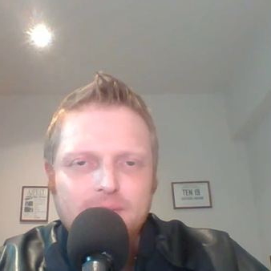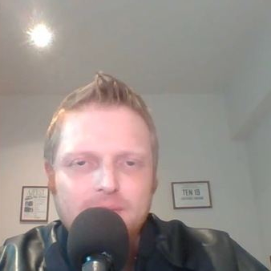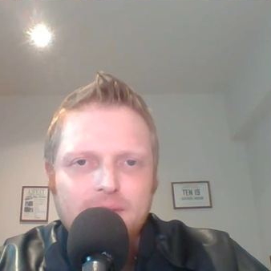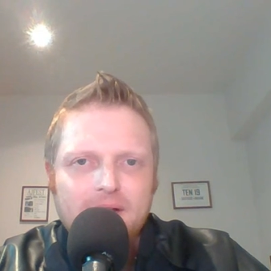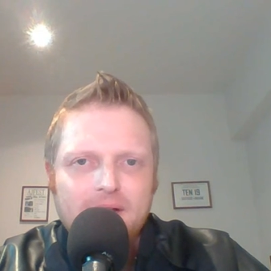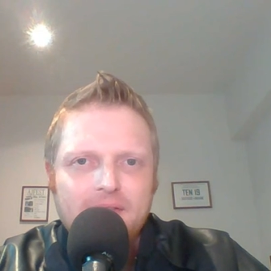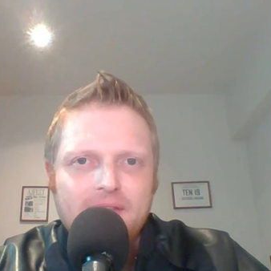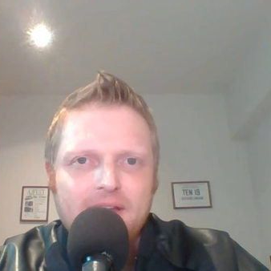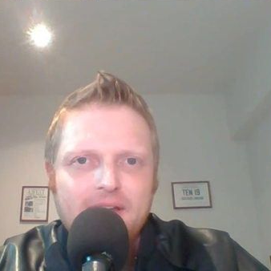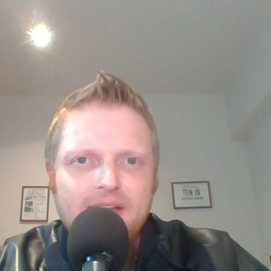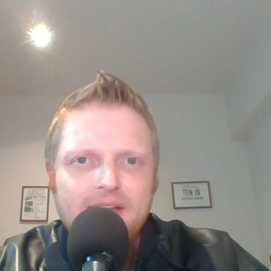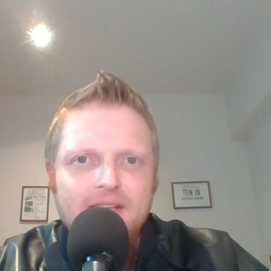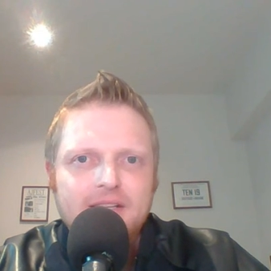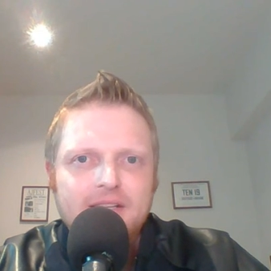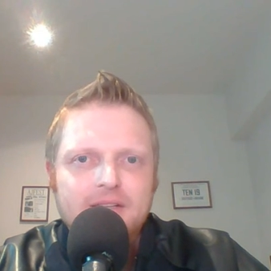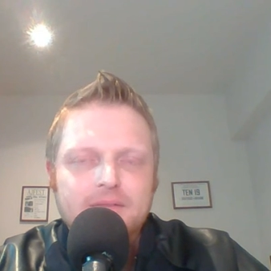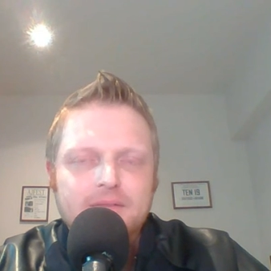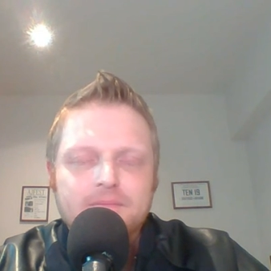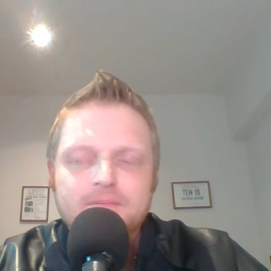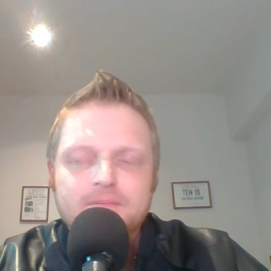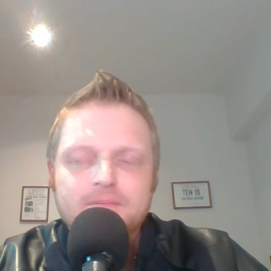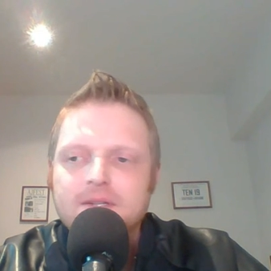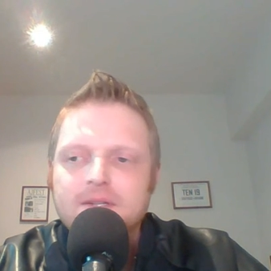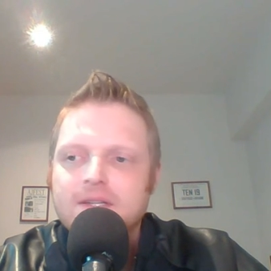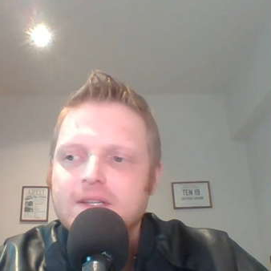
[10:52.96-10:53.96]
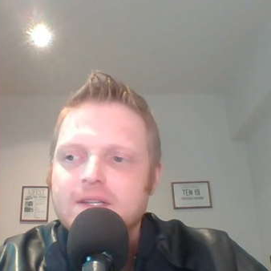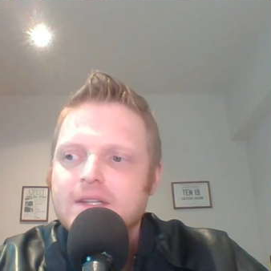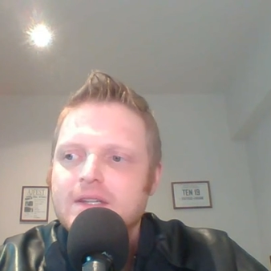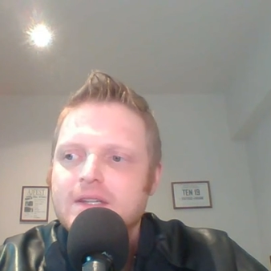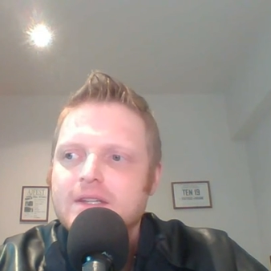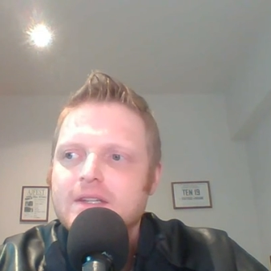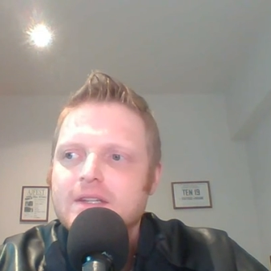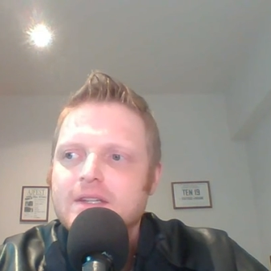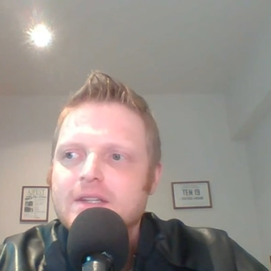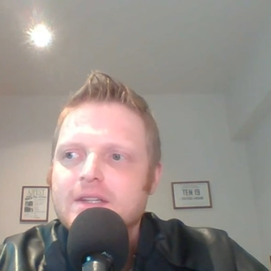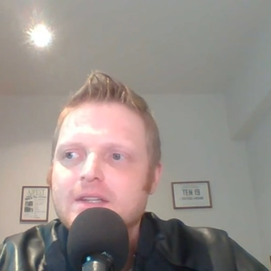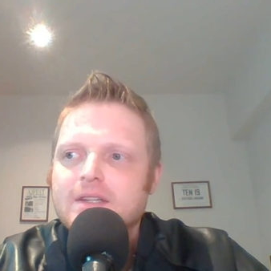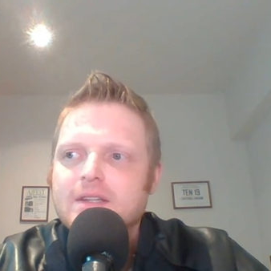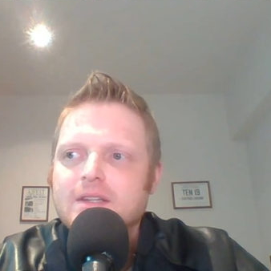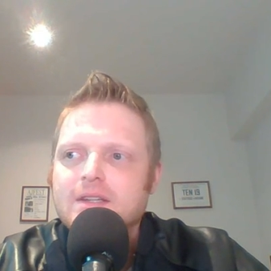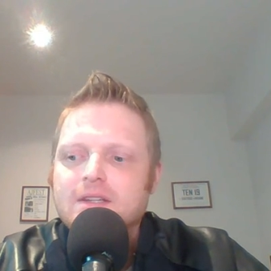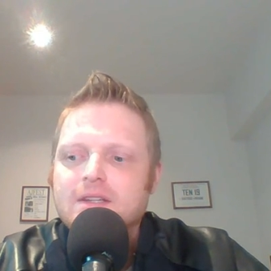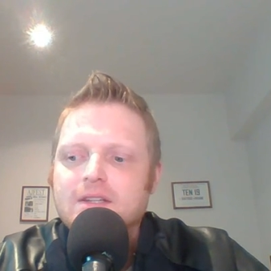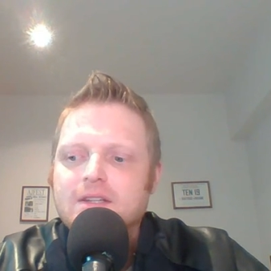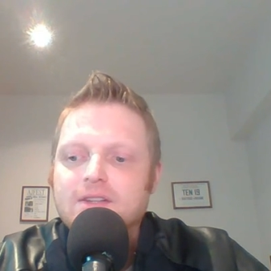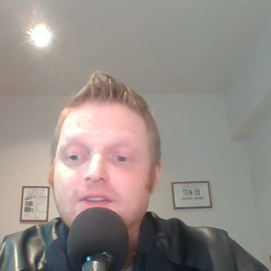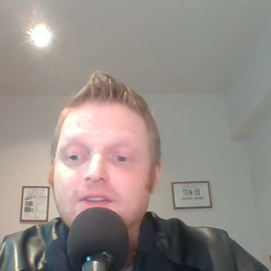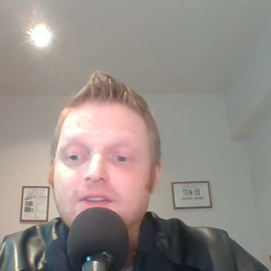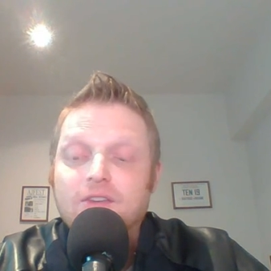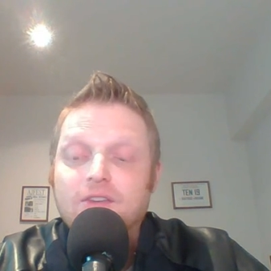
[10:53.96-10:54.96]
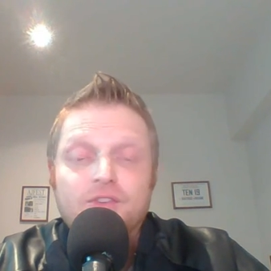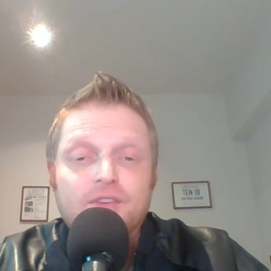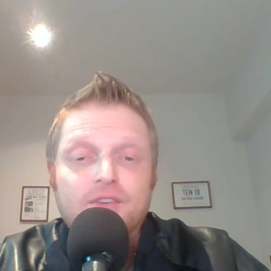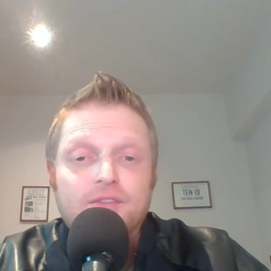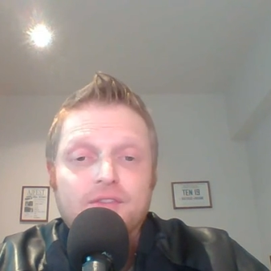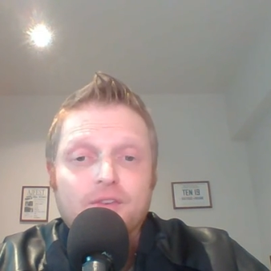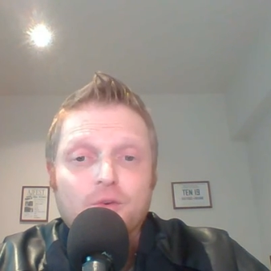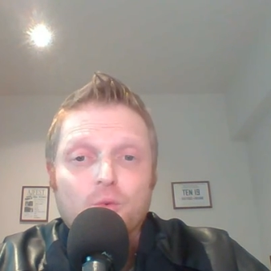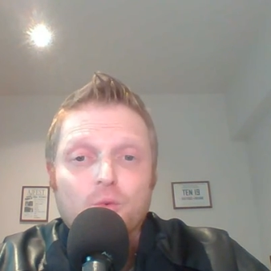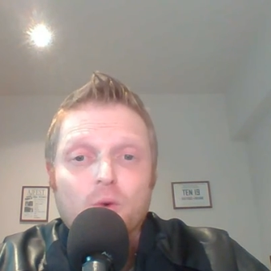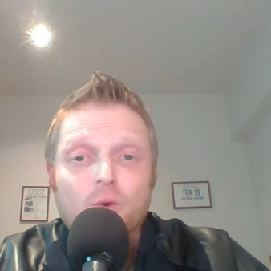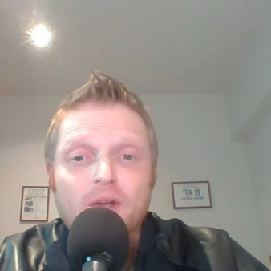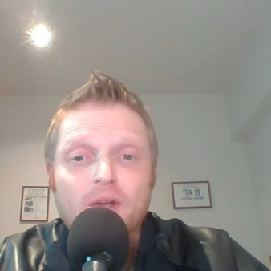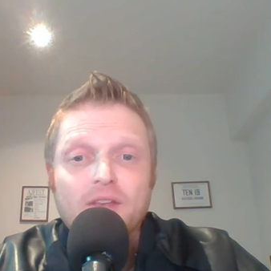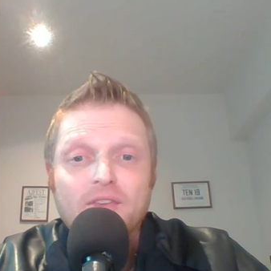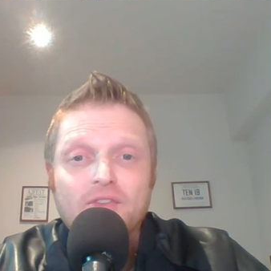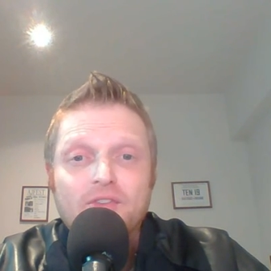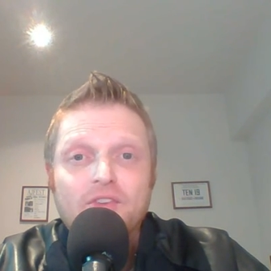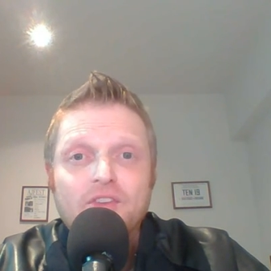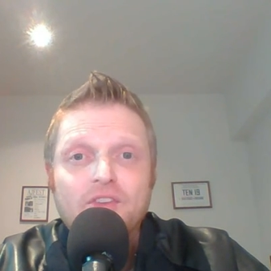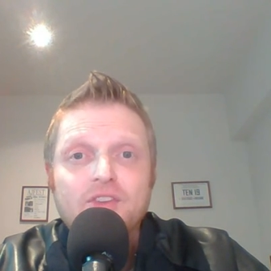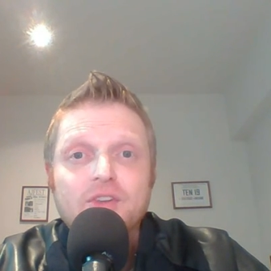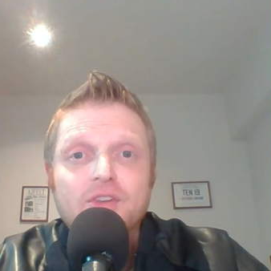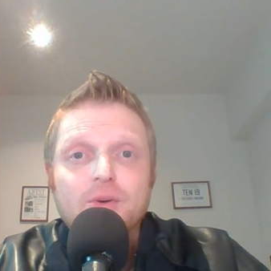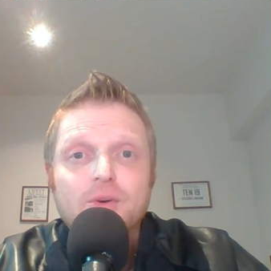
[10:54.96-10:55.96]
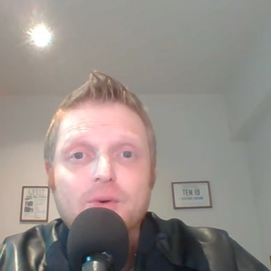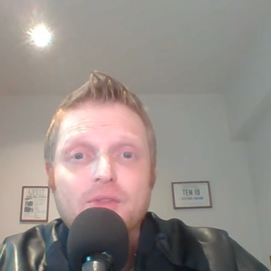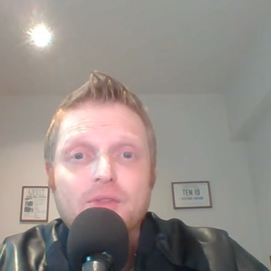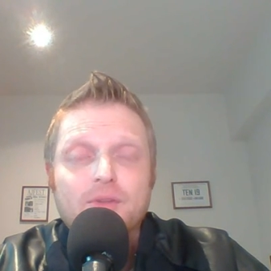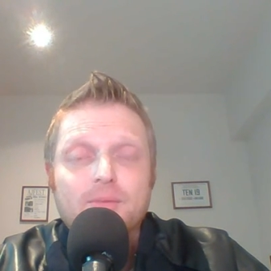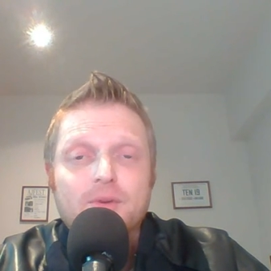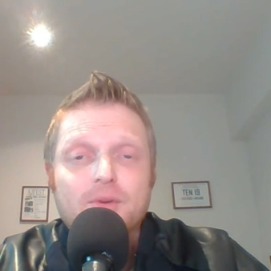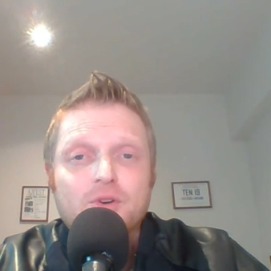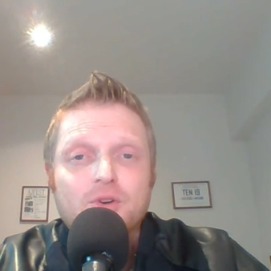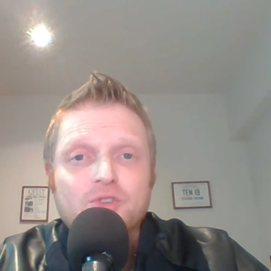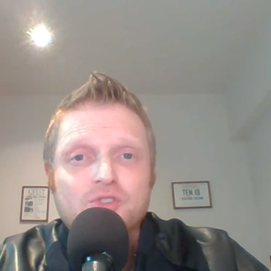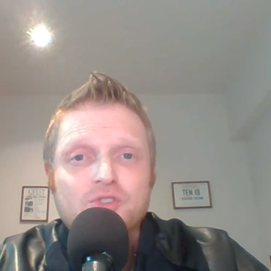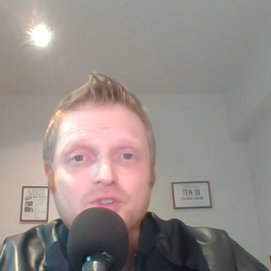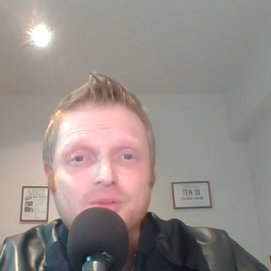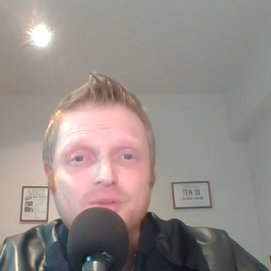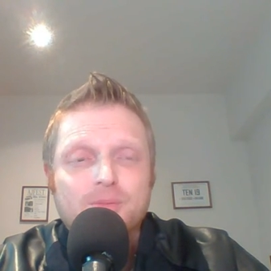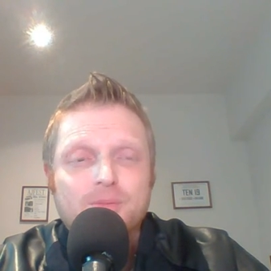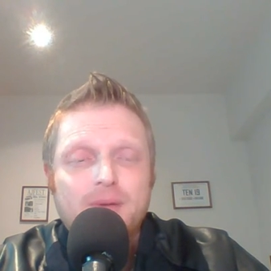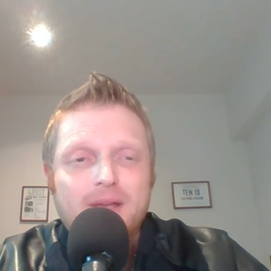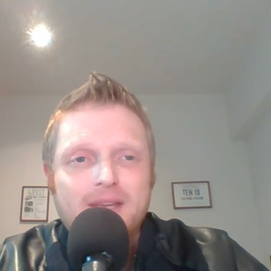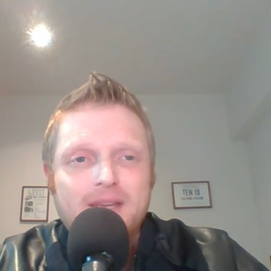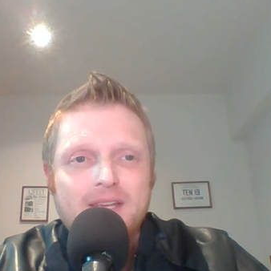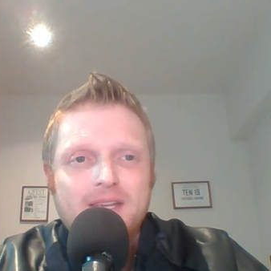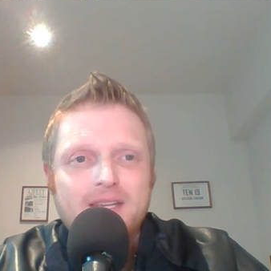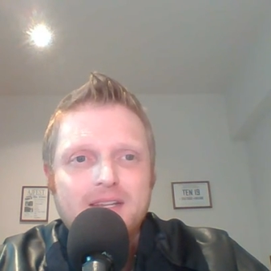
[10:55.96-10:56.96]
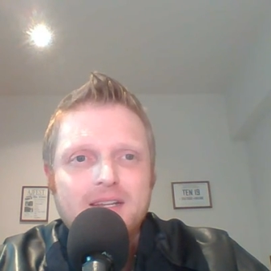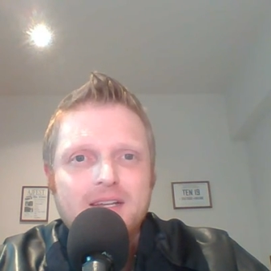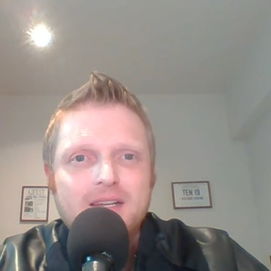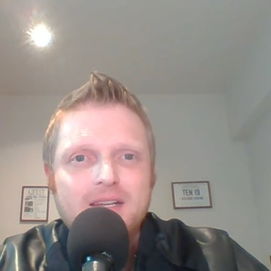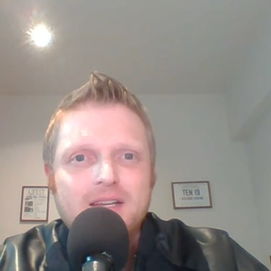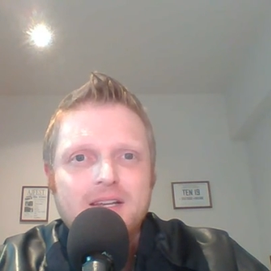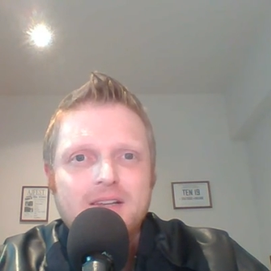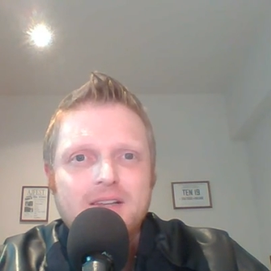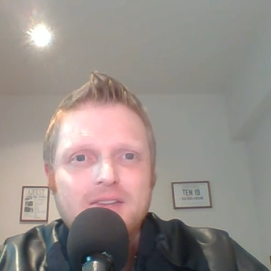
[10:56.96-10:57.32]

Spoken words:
about that, and there's different ways to deal with emotional pain.